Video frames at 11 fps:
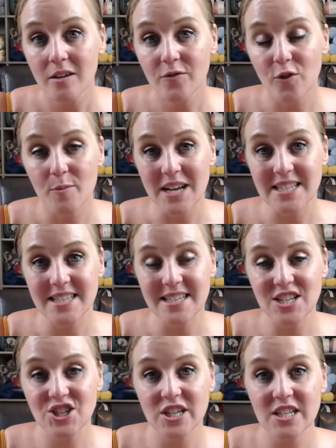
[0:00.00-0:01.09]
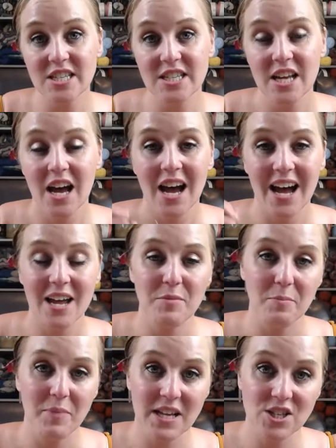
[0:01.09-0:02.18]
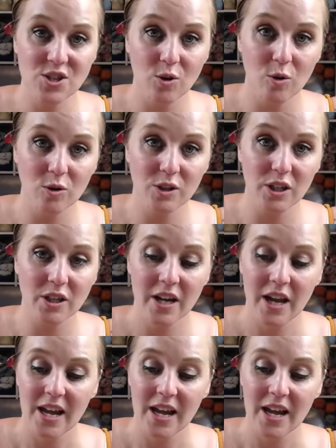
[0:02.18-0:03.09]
for my stitches. I am a pencil holder,